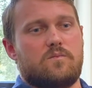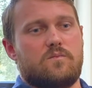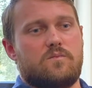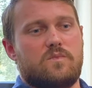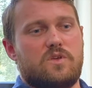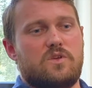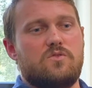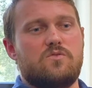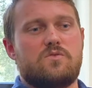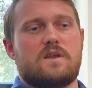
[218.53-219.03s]

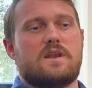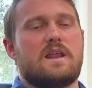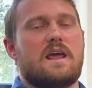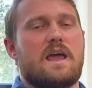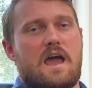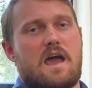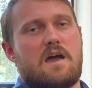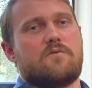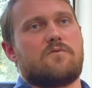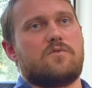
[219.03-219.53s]
You
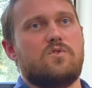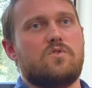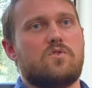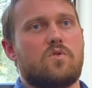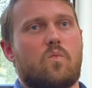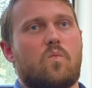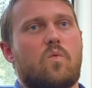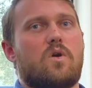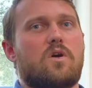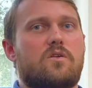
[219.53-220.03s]

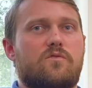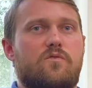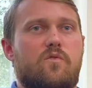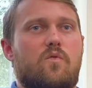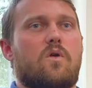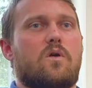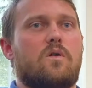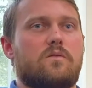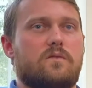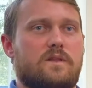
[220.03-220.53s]
can work
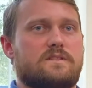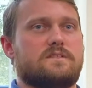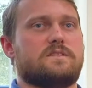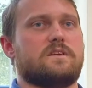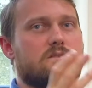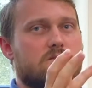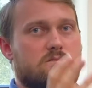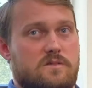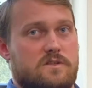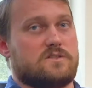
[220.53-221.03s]
for, let's
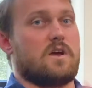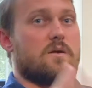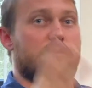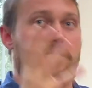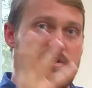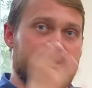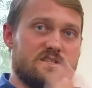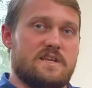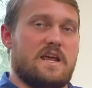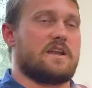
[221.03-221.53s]
say, this
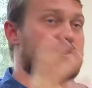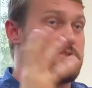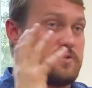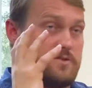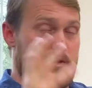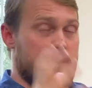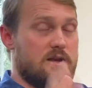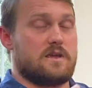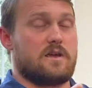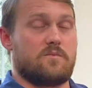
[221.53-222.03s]
company, Status,
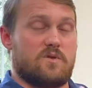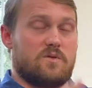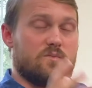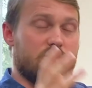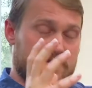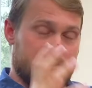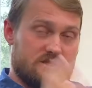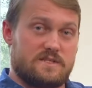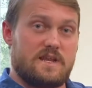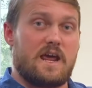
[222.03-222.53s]
or any company,
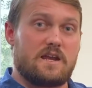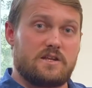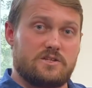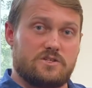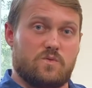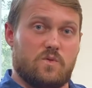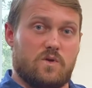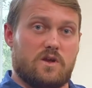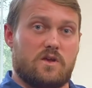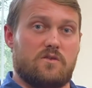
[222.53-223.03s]
but Status
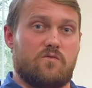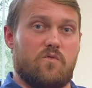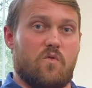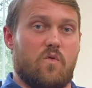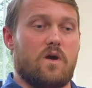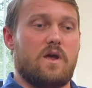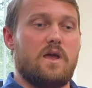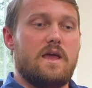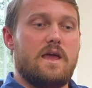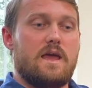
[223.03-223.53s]
you're working
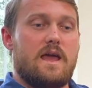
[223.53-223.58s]
for,